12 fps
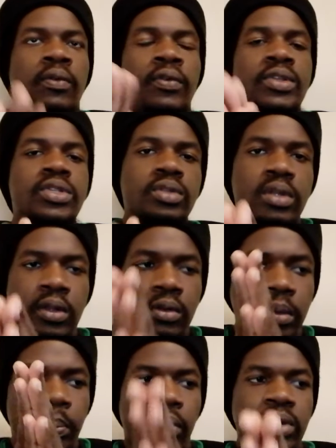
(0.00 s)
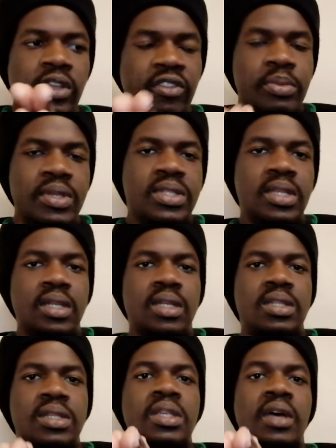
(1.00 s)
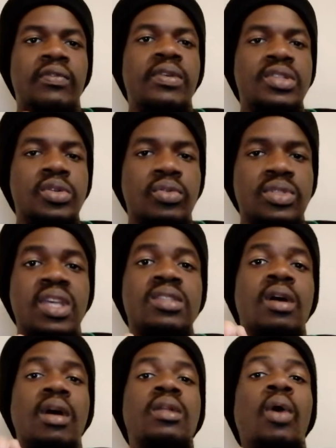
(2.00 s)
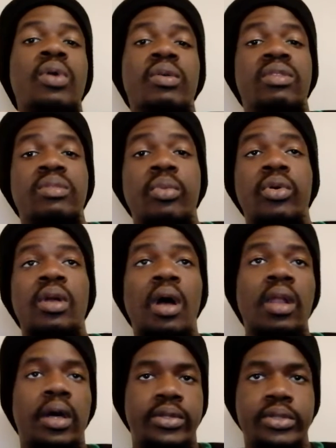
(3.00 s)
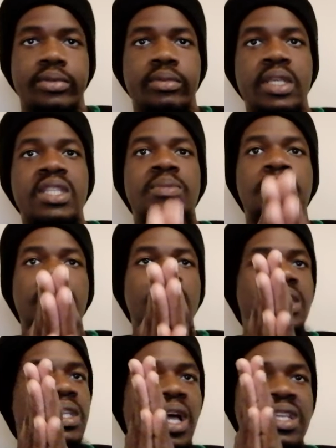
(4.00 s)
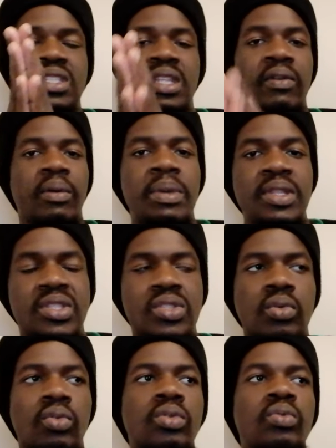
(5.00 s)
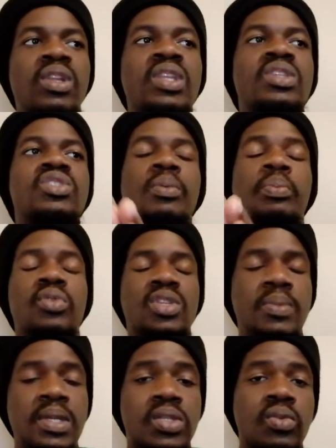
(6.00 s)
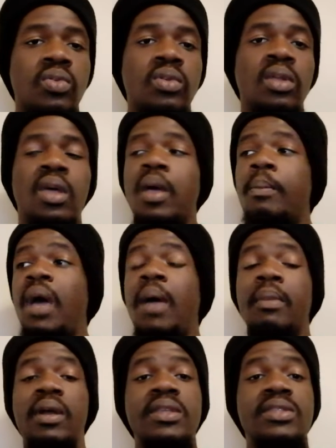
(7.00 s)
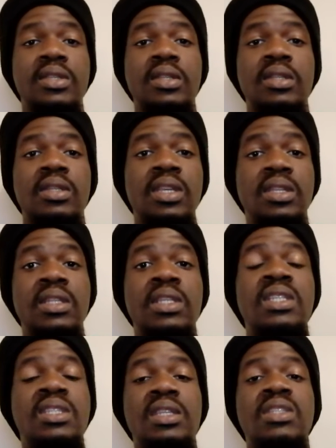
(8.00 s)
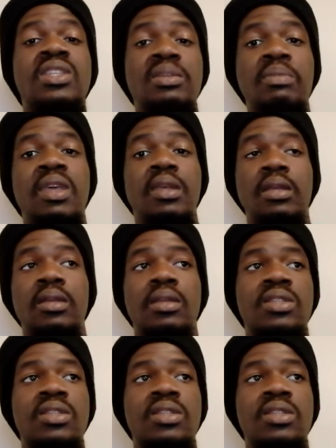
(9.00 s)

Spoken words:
The point of me saying this is that Phil Jones has gotten away with murder a lot. He has never been sold. When he's supposed to be sold, my man is in sick bay.